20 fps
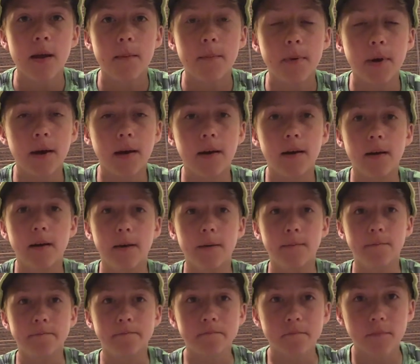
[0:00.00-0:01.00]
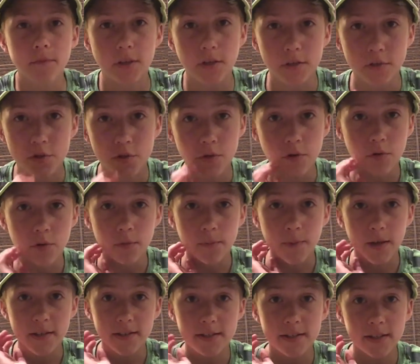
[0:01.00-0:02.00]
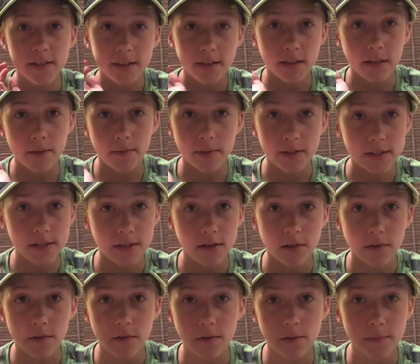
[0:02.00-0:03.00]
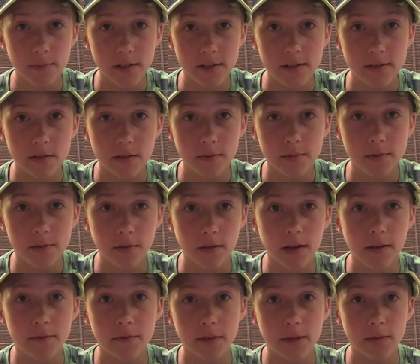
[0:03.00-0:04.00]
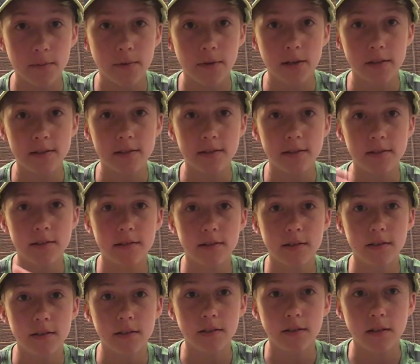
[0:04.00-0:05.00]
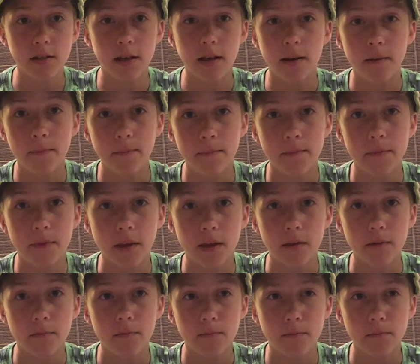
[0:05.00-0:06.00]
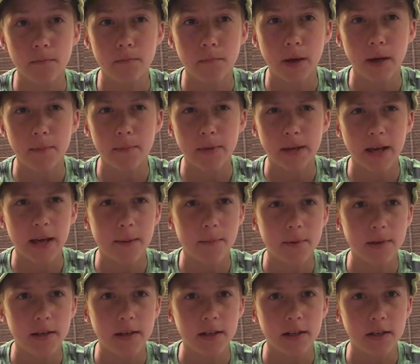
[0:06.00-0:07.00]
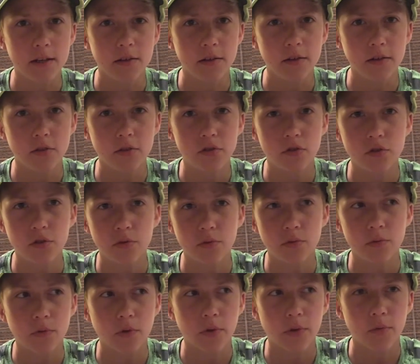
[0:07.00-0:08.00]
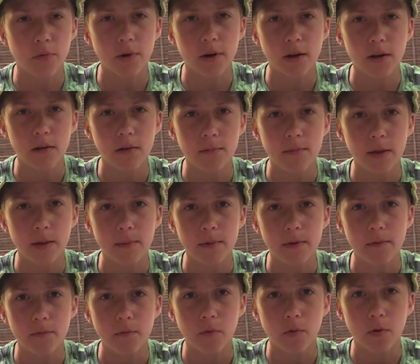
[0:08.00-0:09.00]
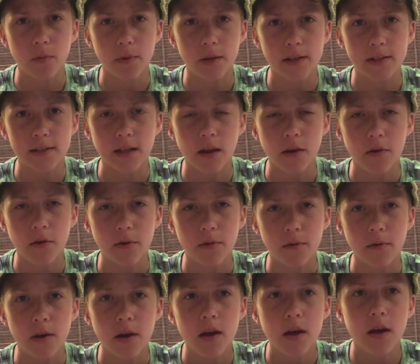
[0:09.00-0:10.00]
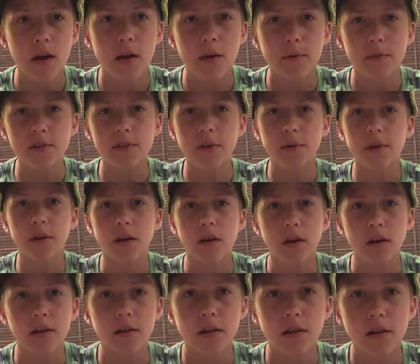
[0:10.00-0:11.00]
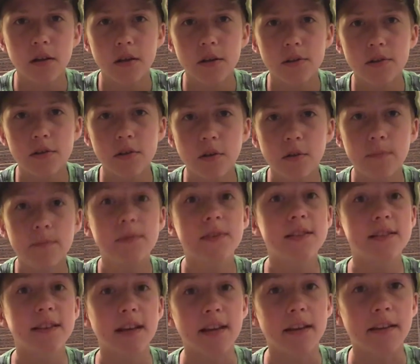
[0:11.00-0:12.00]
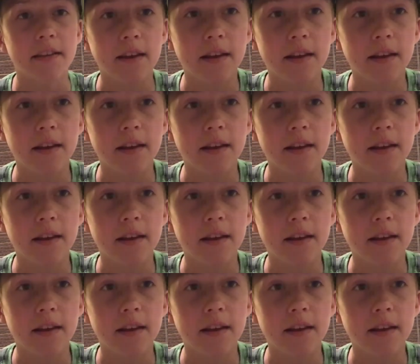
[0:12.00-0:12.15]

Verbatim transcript: But um, it screwed with my teeth, and now my teeth are really messed up, so I have to get braces. And yeah, that might be happening in two, three, or maybe even four weeks. I don't know what's going on. So, second